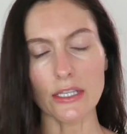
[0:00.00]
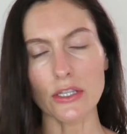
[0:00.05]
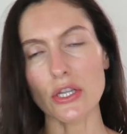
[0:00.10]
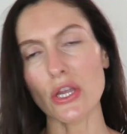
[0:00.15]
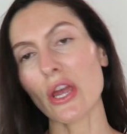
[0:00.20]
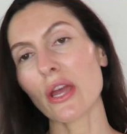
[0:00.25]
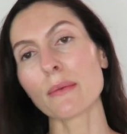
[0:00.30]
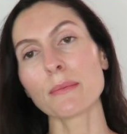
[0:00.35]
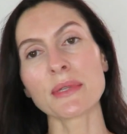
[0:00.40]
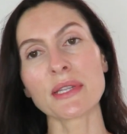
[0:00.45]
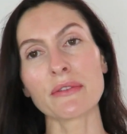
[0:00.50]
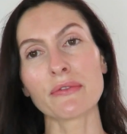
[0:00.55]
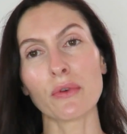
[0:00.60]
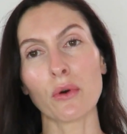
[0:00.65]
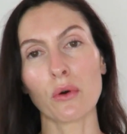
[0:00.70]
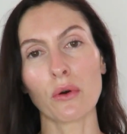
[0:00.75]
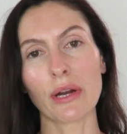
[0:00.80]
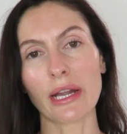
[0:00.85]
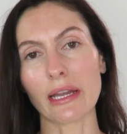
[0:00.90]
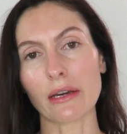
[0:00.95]
In terms of
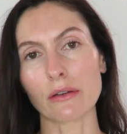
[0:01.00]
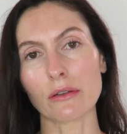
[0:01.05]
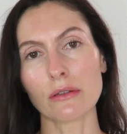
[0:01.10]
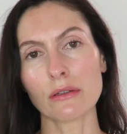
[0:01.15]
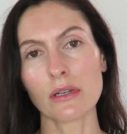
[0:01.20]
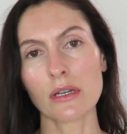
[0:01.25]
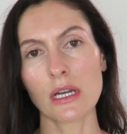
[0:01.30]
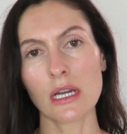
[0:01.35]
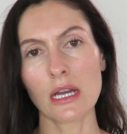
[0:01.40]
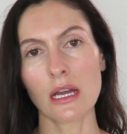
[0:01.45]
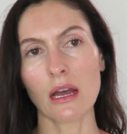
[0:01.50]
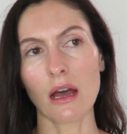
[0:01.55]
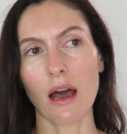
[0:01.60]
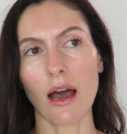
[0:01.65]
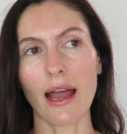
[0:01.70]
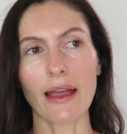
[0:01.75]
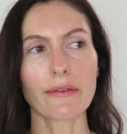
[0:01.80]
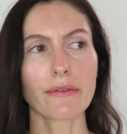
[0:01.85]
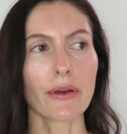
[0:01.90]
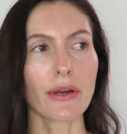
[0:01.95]
oil,
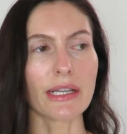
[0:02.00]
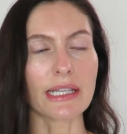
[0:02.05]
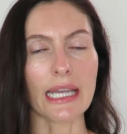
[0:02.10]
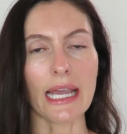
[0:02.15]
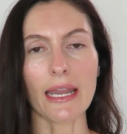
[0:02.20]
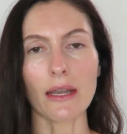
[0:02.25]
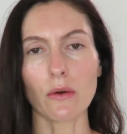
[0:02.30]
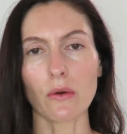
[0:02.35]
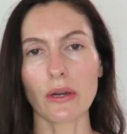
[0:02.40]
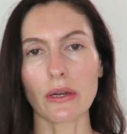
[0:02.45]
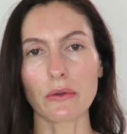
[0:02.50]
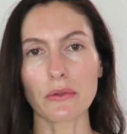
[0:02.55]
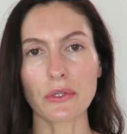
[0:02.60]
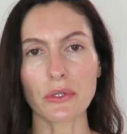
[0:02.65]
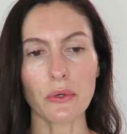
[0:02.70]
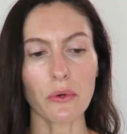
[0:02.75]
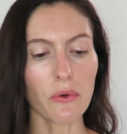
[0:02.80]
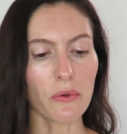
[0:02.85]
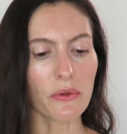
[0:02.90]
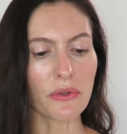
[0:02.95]
I rotate
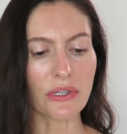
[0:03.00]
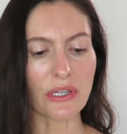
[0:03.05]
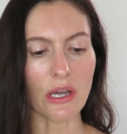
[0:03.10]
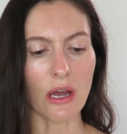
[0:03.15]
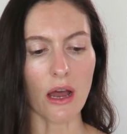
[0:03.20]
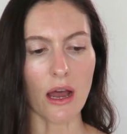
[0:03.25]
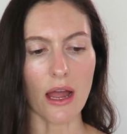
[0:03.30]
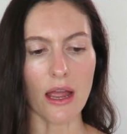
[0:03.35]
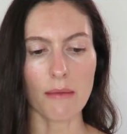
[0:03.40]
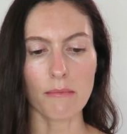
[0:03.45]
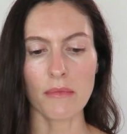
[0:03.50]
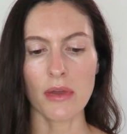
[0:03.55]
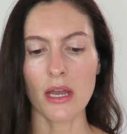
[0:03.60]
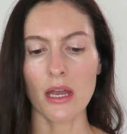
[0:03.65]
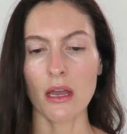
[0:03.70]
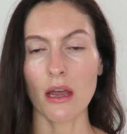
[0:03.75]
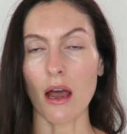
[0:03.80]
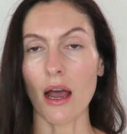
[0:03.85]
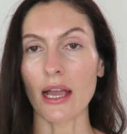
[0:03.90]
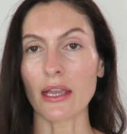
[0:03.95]
oils all the time.
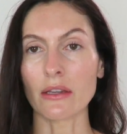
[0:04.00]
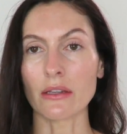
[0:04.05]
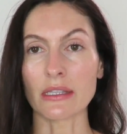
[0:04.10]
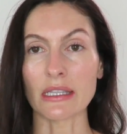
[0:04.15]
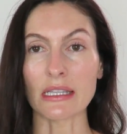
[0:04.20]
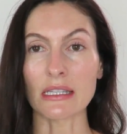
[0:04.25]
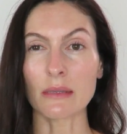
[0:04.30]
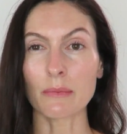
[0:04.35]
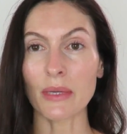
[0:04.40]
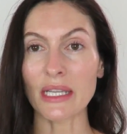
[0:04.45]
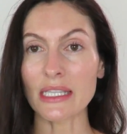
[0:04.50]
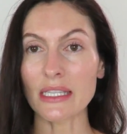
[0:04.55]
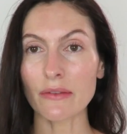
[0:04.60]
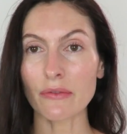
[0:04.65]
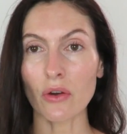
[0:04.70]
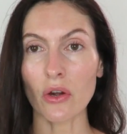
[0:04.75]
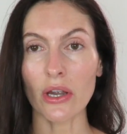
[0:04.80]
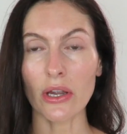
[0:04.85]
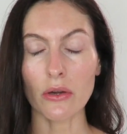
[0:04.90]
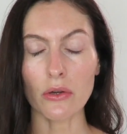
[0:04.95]
I use
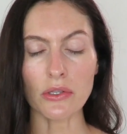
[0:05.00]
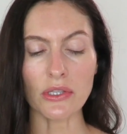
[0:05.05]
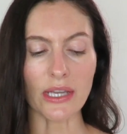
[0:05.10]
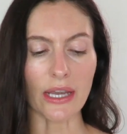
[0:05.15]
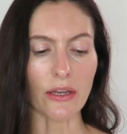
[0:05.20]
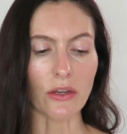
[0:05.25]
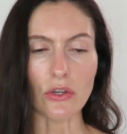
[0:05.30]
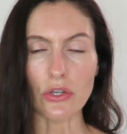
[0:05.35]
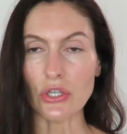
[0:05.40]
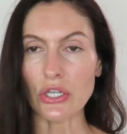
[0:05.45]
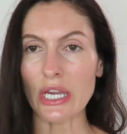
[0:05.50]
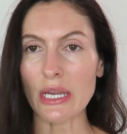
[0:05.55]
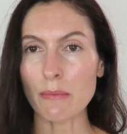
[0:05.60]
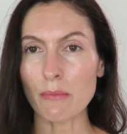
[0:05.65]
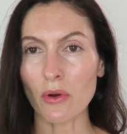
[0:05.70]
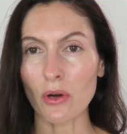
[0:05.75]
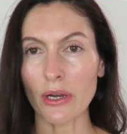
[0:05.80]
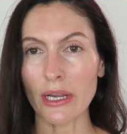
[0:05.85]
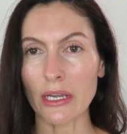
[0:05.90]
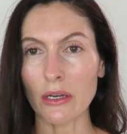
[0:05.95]
expensive oils, I use
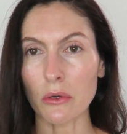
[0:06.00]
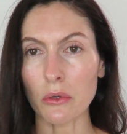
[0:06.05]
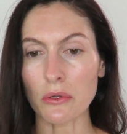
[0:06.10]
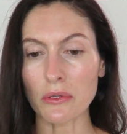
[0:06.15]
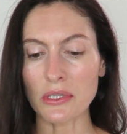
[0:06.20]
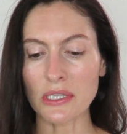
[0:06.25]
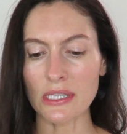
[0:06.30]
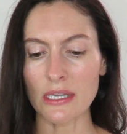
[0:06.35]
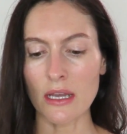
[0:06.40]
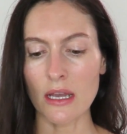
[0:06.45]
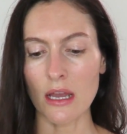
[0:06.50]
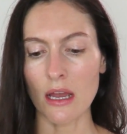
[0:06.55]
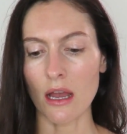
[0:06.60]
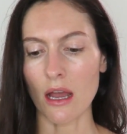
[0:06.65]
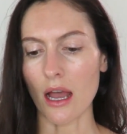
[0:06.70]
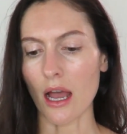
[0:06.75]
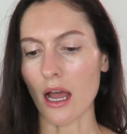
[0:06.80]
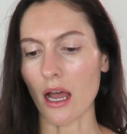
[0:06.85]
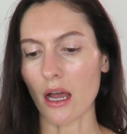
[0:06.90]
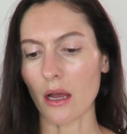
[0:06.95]
cheap oils.
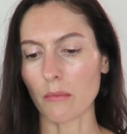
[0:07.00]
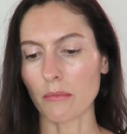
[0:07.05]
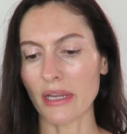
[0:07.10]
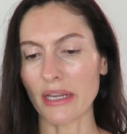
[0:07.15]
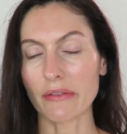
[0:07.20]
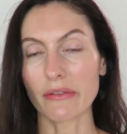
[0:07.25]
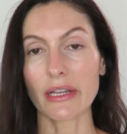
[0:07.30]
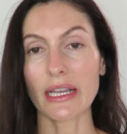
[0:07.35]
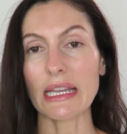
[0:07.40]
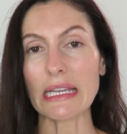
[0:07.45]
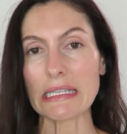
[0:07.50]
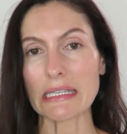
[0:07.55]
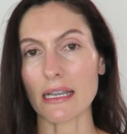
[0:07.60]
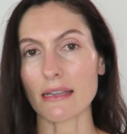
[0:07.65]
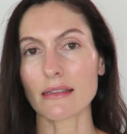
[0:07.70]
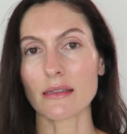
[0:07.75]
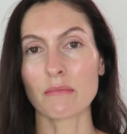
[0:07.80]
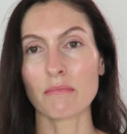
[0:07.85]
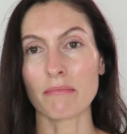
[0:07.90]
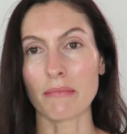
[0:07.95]
It really
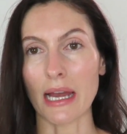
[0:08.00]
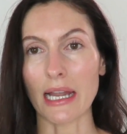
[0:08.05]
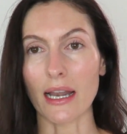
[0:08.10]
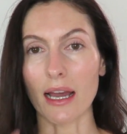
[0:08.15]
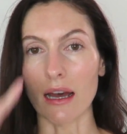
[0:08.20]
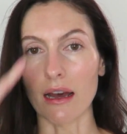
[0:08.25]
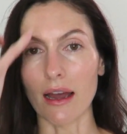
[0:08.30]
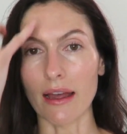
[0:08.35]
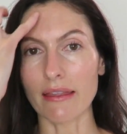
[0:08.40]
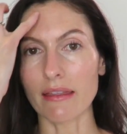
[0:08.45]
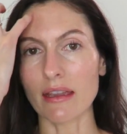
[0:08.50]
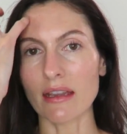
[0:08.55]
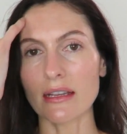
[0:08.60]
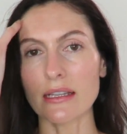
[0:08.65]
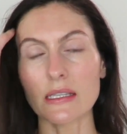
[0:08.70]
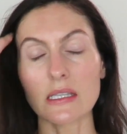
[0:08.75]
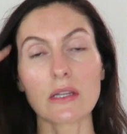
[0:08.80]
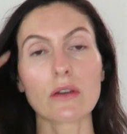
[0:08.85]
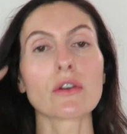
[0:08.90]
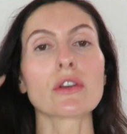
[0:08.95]
doesn't matter. I
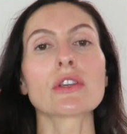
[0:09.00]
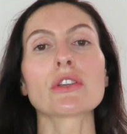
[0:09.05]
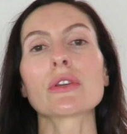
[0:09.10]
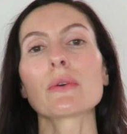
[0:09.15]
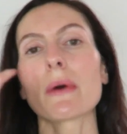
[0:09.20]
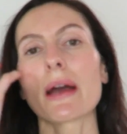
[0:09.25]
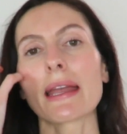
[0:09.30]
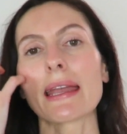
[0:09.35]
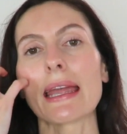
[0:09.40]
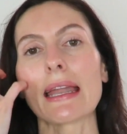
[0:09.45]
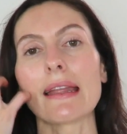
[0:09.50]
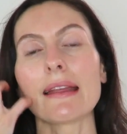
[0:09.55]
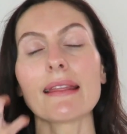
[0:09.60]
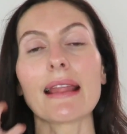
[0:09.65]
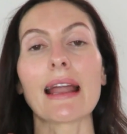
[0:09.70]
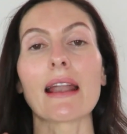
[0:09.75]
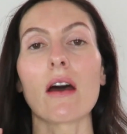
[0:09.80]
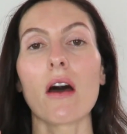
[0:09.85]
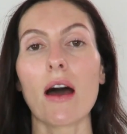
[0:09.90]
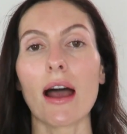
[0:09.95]
think as long as you are getting
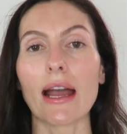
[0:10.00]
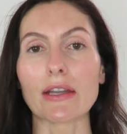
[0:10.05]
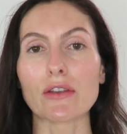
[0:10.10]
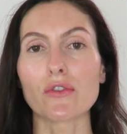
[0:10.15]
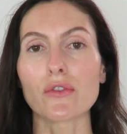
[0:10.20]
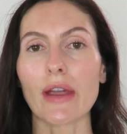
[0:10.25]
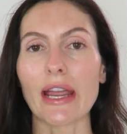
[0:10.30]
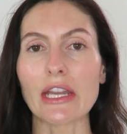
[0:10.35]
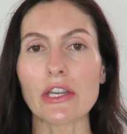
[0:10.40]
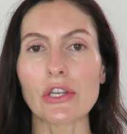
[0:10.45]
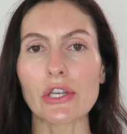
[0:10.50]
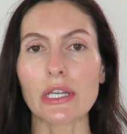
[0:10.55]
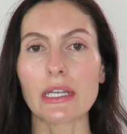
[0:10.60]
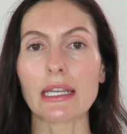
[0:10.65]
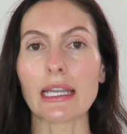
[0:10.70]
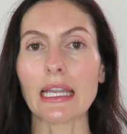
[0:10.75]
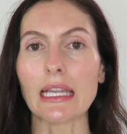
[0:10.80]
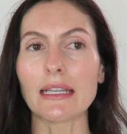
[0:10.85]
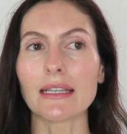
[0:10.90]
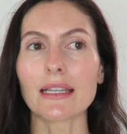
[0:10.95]
that
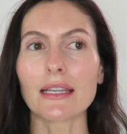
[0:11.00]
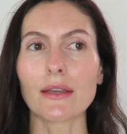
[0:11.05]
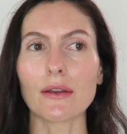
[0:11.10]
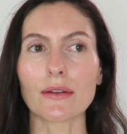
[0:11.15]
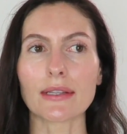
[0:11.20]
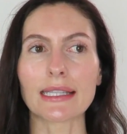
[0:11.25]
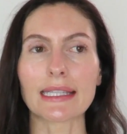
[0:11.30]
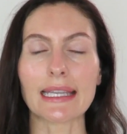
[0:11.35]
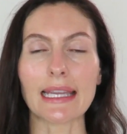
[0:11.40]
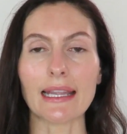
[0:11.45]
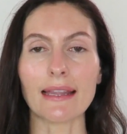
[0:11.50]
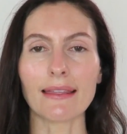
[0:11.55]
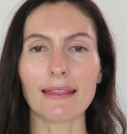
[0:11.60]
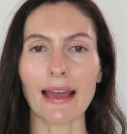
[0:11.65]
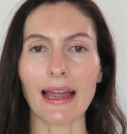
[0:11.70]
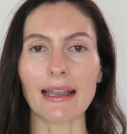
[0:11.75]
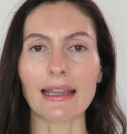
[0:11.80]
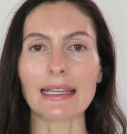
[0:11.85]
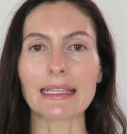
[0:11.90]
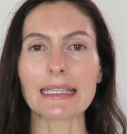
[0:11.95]
hydration into your skin,
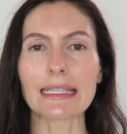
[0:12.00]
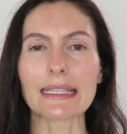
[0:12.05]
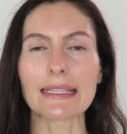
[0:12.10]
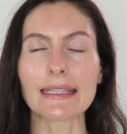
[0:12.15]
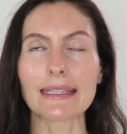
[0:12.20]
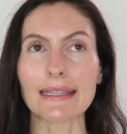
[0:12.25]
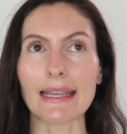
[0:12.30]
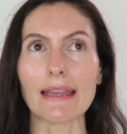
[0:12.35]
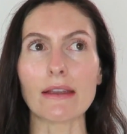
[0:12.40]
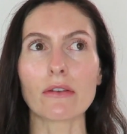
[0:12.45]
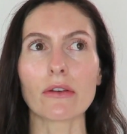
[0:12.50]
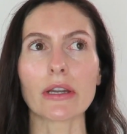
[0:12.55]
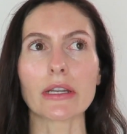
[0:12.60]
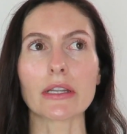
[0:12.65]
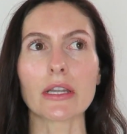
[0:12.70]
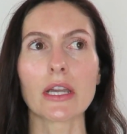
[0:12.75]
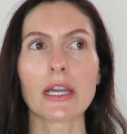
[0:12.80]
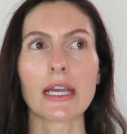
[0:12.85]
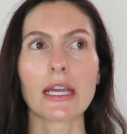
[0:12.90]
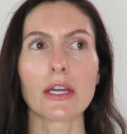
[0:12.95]
that is the
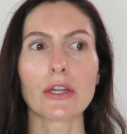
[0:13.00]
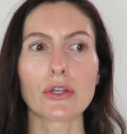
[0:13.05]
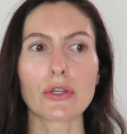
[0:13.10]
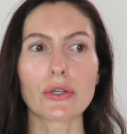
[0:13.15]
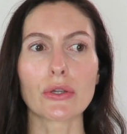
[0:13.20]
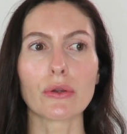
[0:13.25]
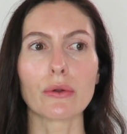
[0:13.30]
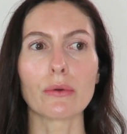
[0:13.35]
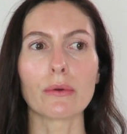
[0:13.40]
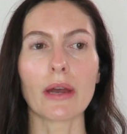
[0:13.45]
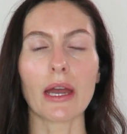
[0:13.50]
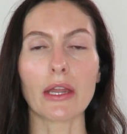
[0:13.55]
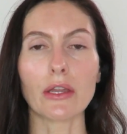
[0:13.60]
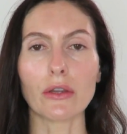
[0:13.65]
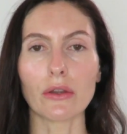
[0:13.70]
secret to a